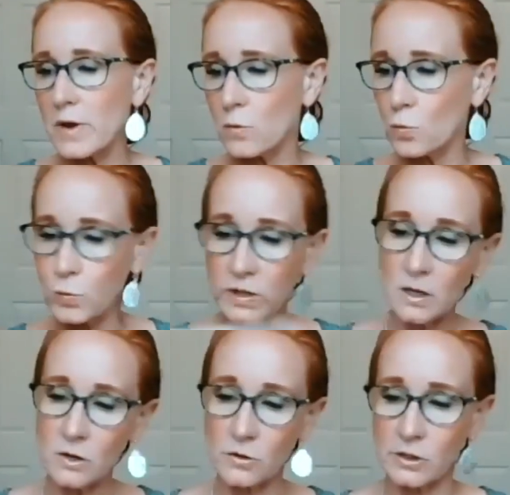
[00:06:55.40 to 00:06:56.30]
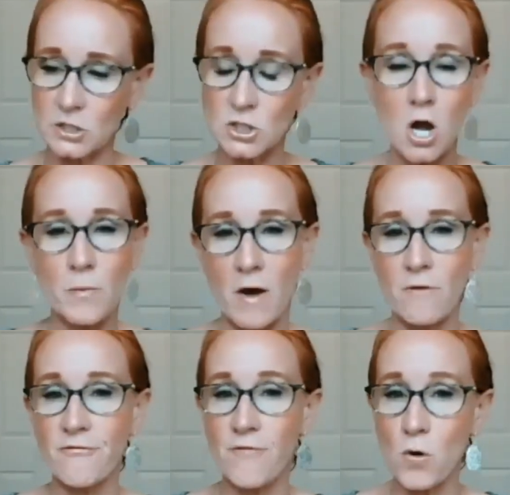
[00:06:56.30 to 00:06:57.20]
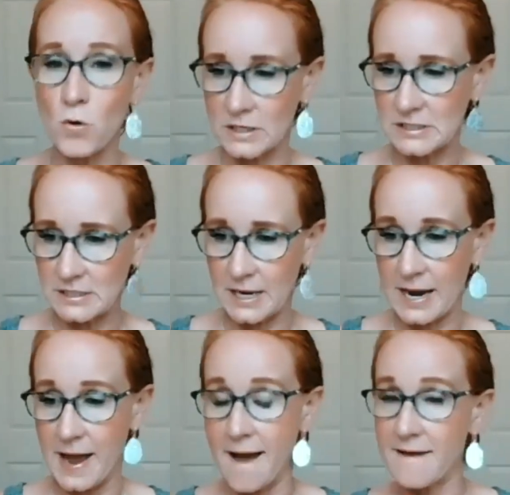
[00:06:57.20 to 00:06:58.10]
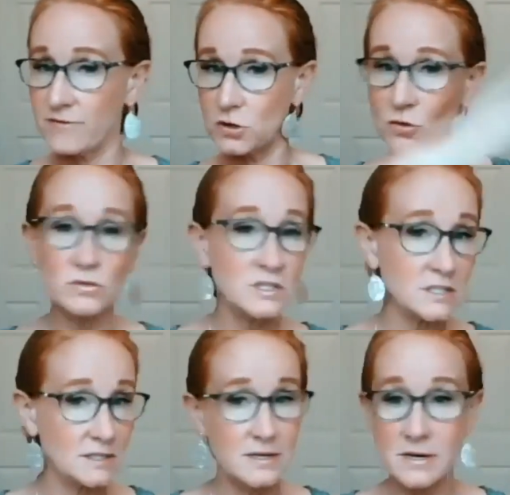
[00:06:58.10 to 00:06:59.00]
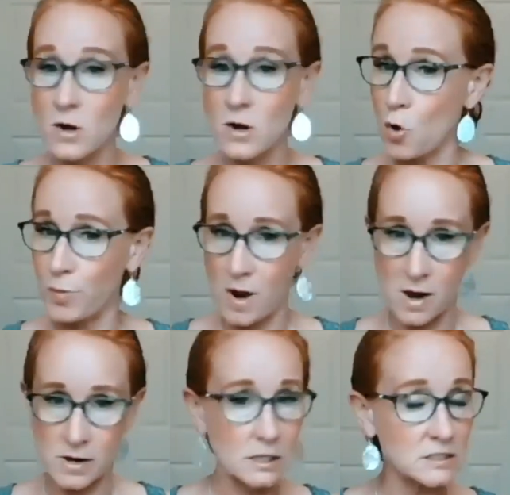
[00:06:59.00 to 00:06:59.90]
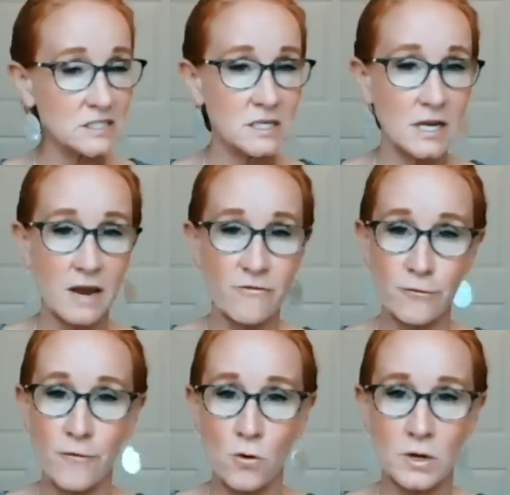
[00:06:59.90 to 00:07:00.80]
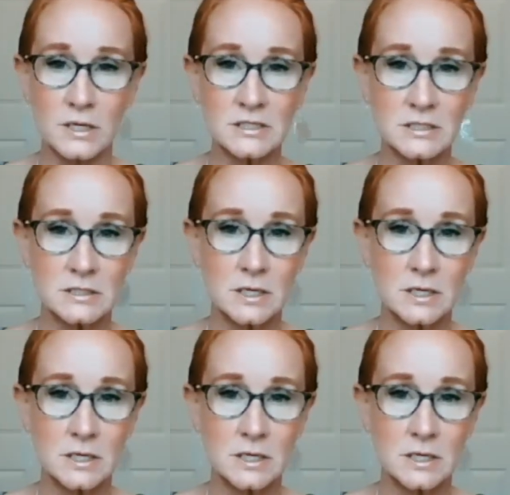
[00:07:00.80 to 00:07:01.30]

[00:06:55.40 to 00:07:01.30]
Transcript: right? We are going to talk about focus today. I've used no products today for focus